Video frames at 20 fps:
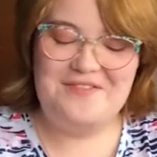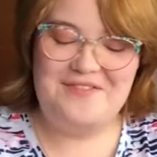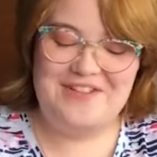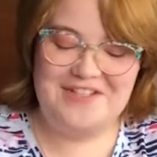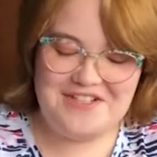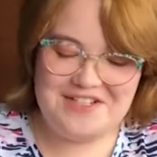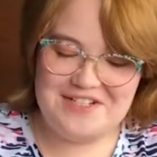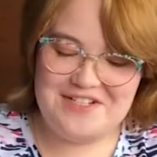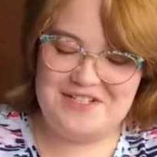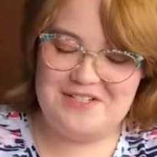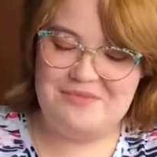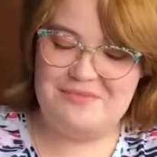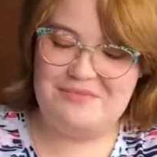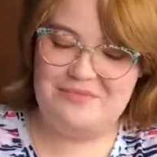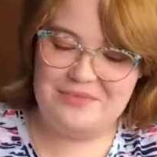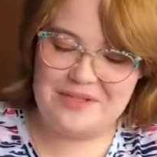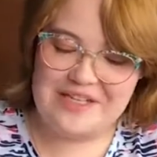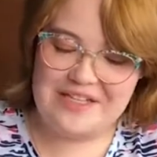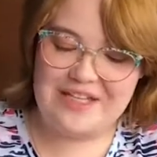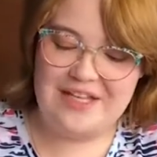which is
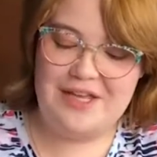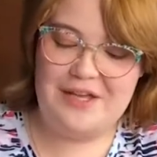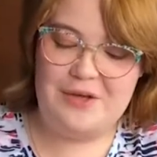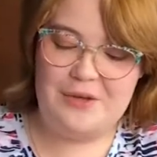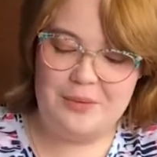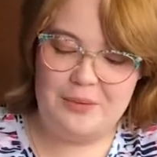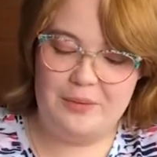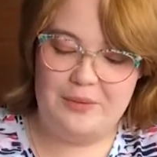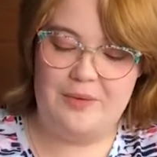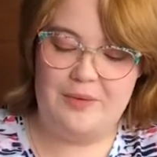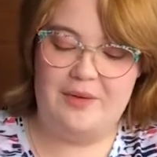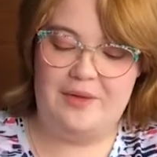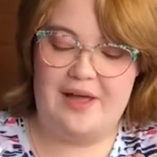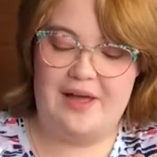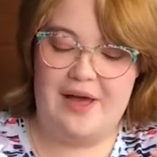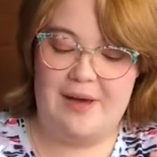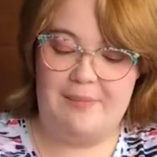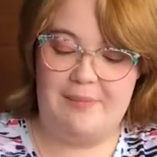really cool